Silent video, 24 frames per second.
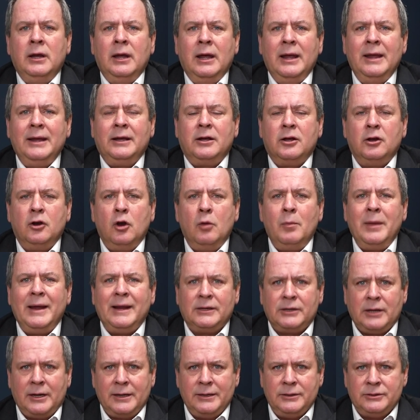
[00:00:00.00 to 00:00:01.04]
economic
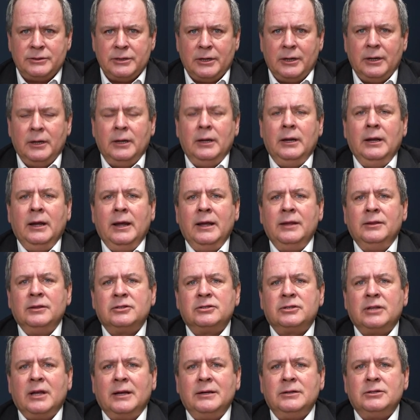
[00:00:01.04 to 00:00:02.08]
data in the
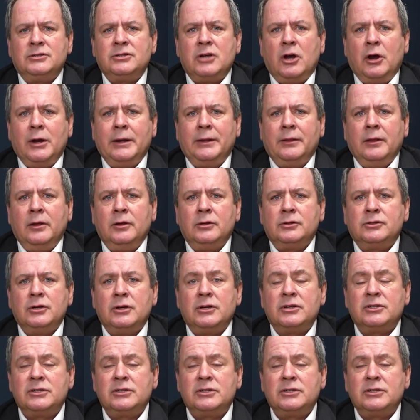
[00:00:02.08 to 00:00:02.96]
States showing that